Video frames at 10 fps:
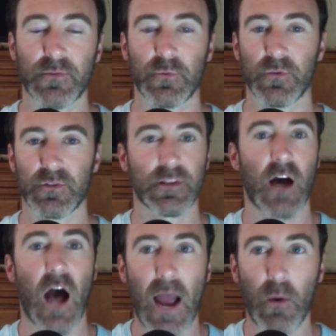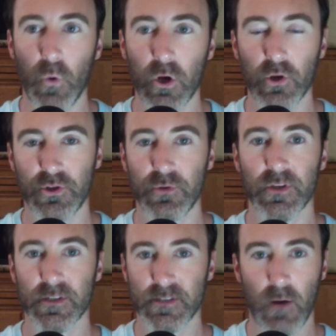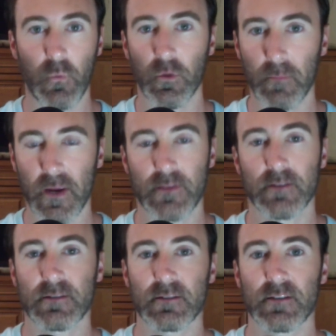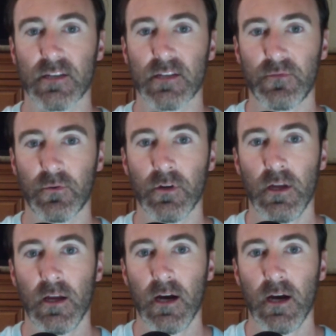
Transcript: this was I will do this, I will make this successful.